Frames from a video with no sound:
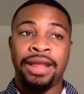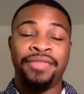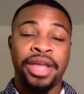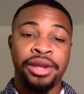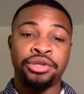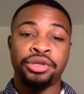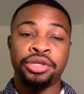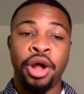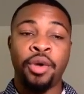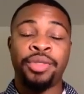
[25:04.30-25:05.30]
if the answer is
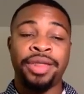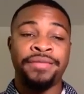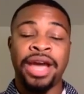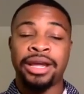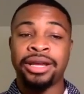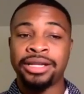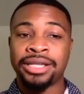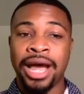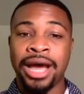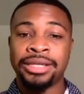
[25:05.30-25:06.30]
no, then they've got to cut
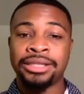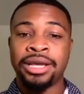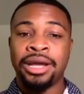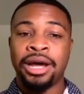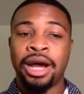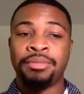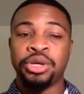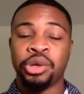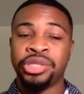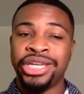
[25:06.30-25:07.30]
ties.
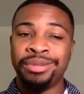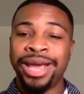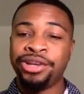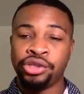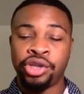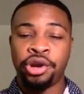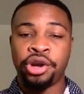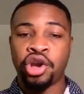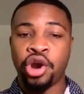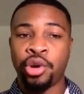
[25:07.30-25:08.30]
Teammates are starting to
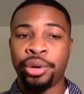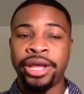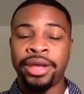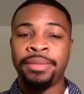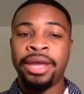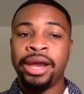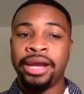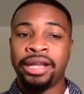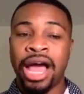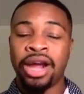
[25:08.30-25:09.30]
turn on him in
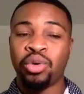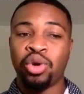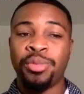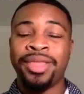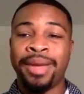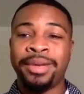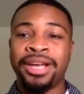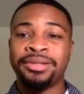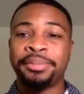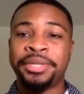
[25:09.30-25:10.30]
the locker room, and that
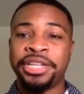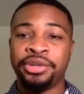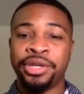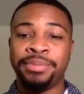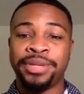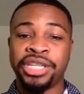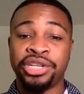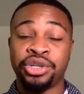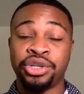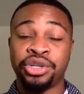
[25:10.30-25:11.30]
becomes a
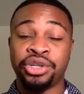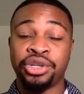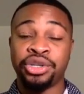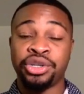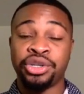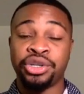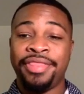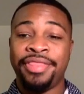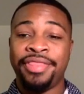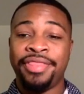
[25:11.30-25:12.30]
potential issue. And
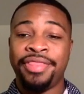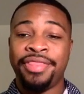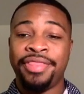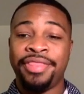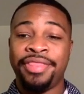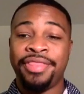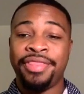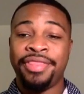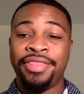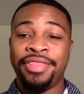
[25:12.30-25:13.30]
that's what I would be worried
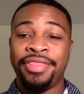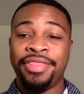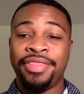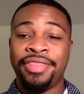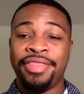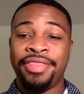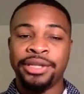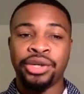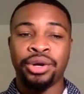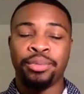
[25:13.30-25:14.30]
about.
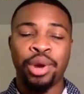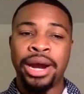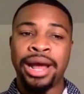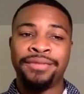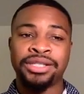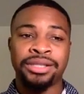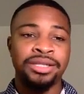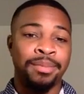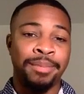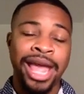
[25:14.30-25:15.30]
Antonio Brown obviously
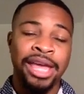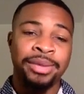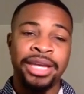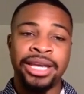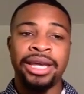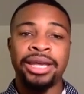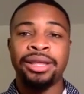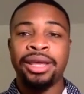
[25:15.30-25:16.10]
is a Miami kid.